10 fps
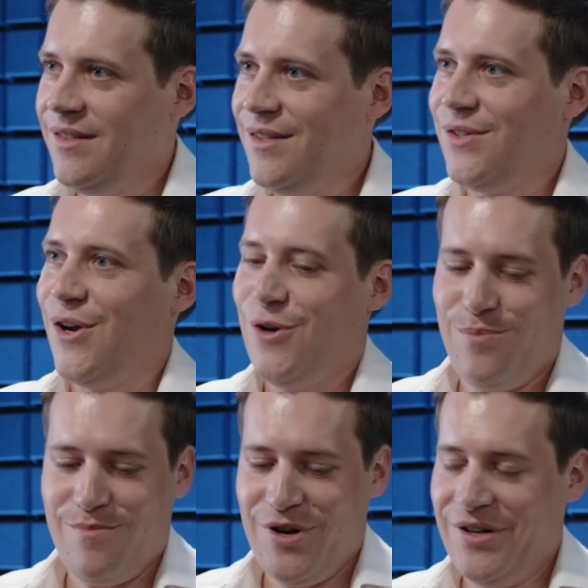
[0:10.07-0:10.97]
It's all
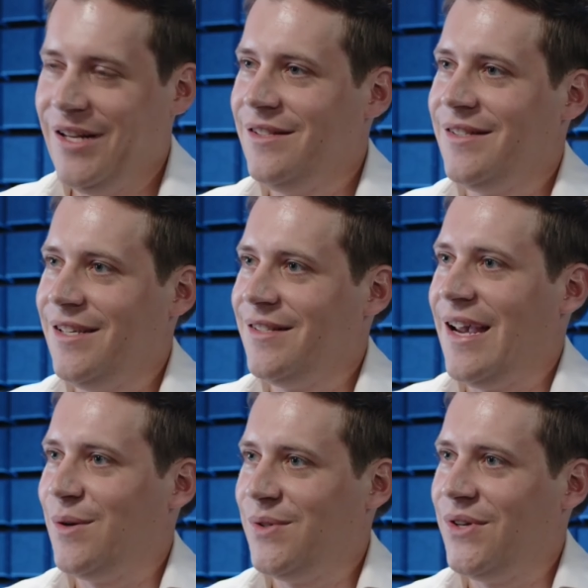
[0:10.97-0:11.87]
marketing, sales,
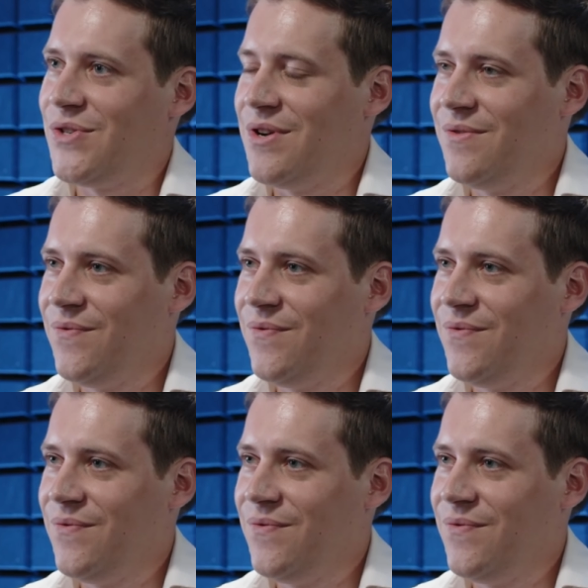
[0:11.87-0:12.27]
acquisition.